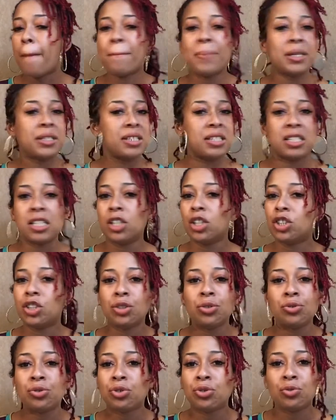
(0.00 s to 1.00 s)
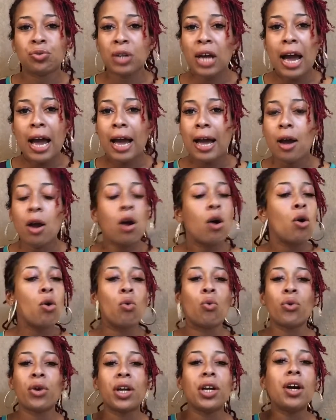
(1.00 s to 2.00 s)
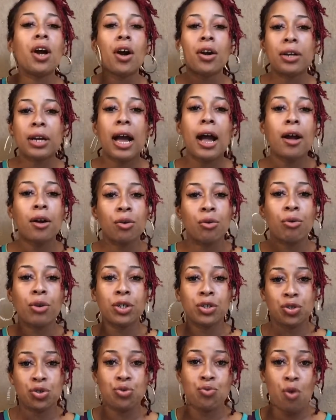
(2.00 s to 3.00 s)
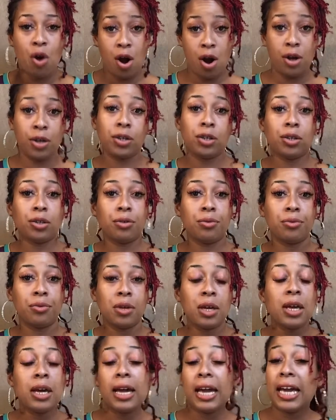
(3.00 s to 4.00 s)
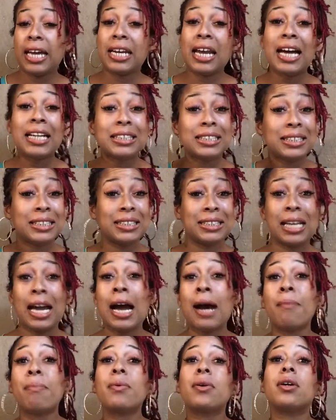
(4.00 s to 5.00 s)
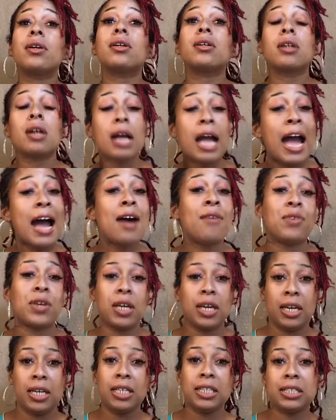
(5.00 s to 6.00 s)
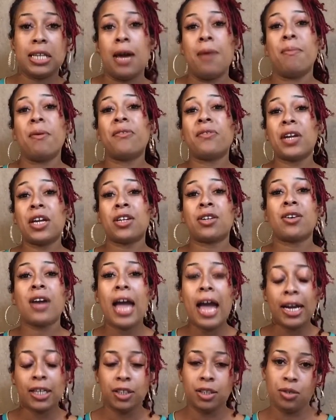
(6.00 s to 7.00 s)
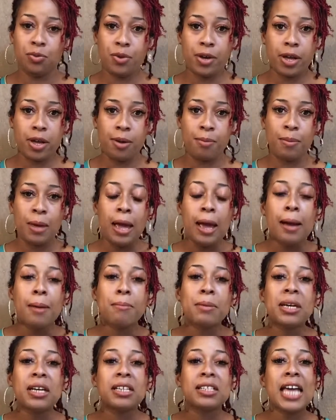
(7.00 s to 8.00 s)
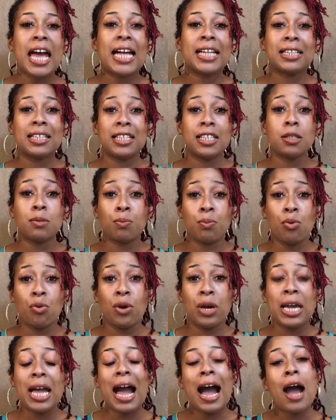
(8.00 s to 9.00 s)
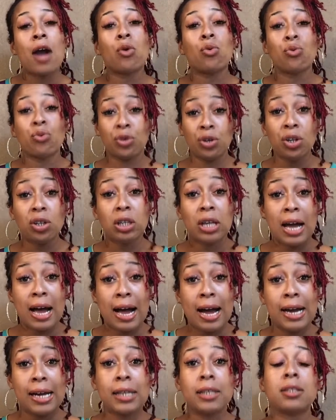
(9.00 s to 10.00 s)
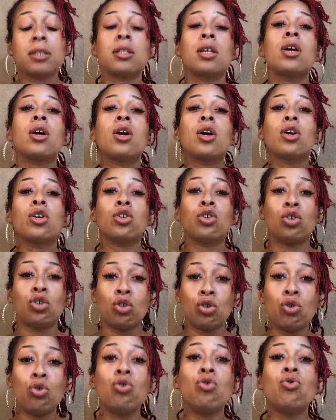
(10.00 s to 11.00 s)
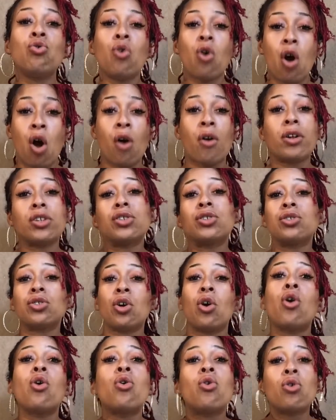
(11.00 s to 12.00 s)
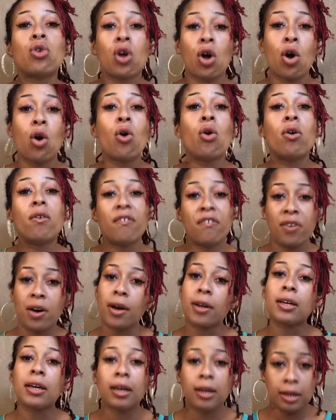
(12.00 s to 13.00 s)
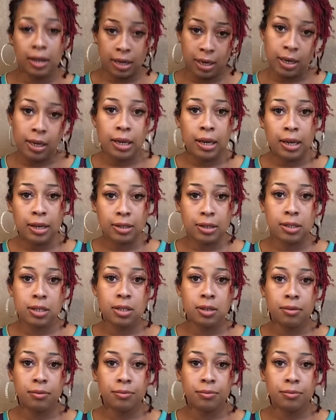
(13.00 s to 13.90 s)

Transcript: But since you do not, we are not going to argue. And I just stopped having any type of interaction with him, because at this point I realized you are a stone cold fucking idiot.